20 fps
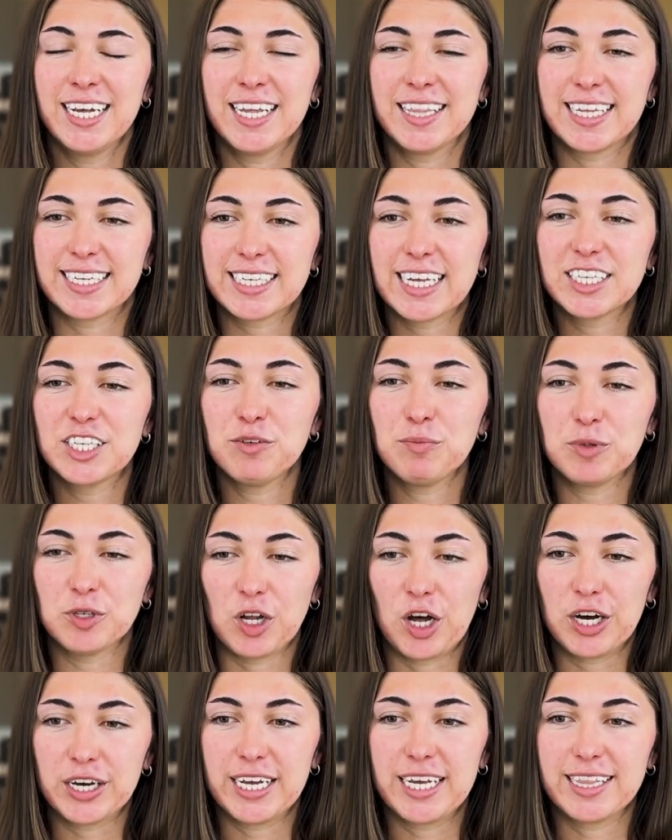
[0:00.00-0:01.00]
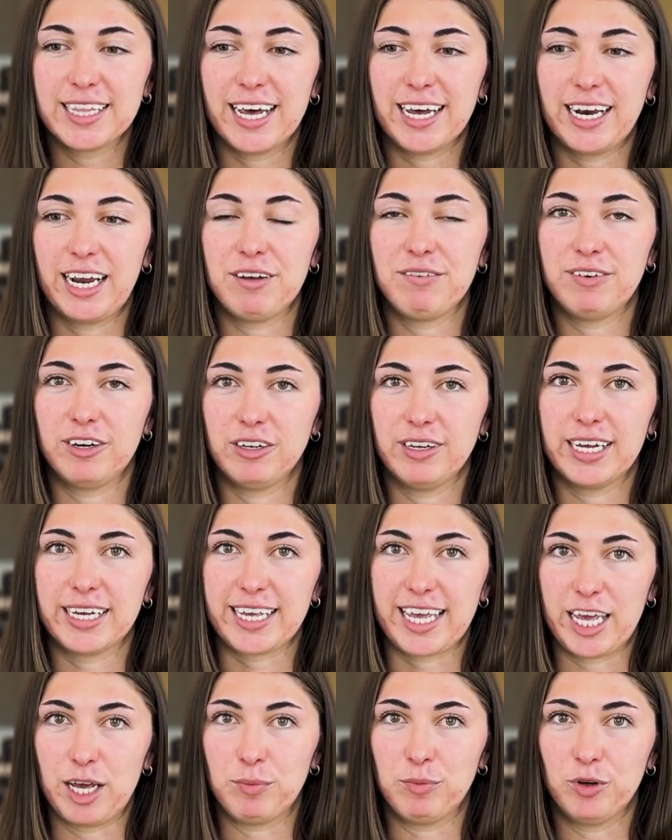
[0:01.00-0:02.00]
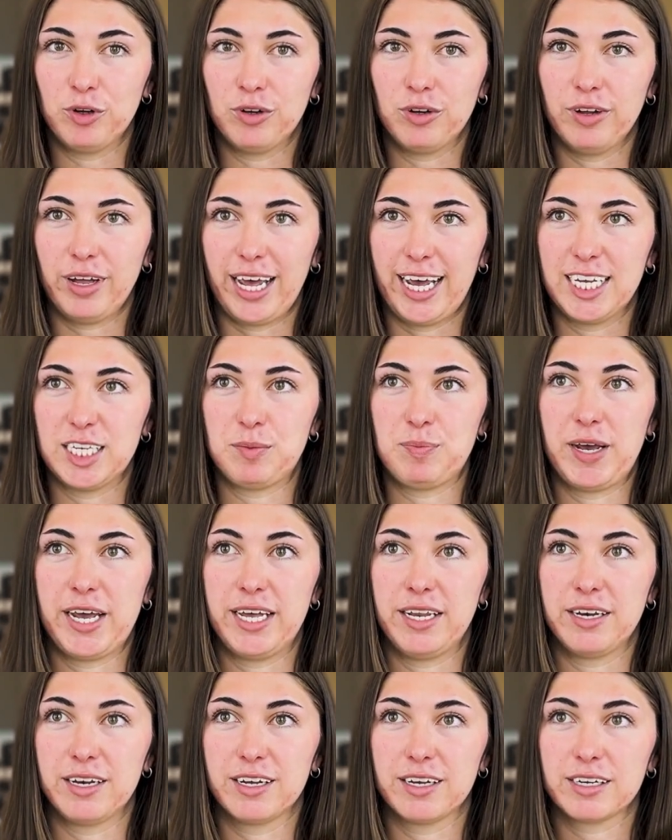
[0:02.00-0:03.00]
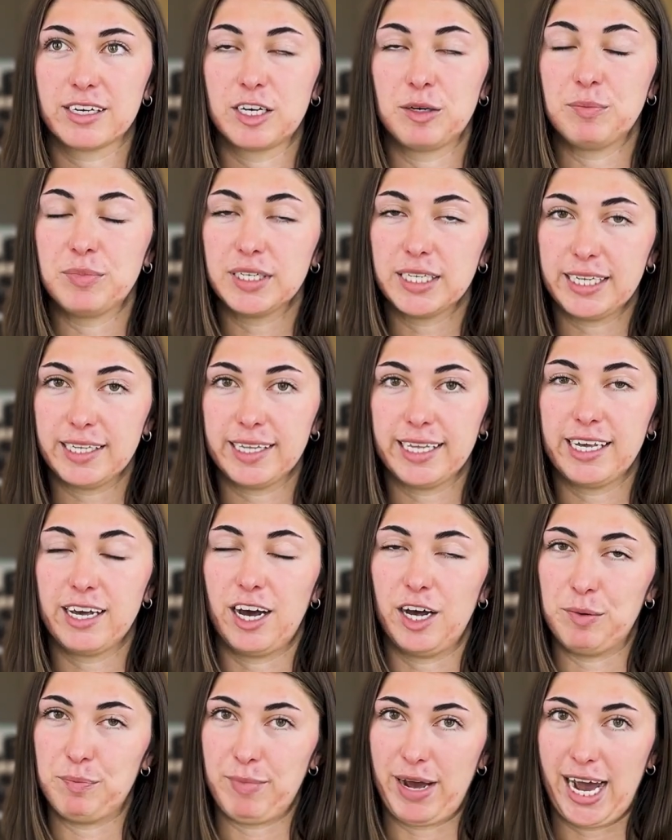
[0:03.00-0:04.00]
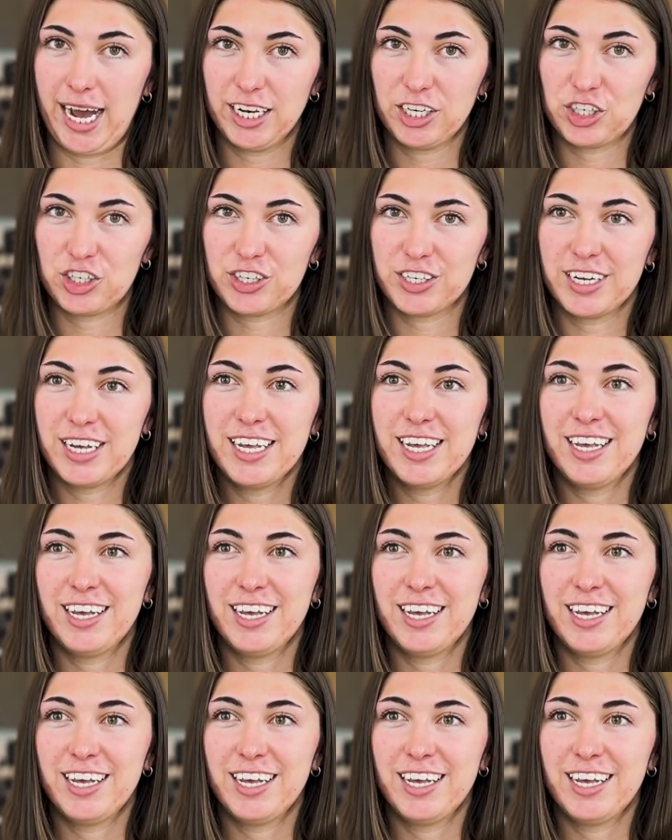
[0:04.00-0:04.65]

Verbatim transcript: the sense of belonging that I felt at Campbell has been completely unmatched.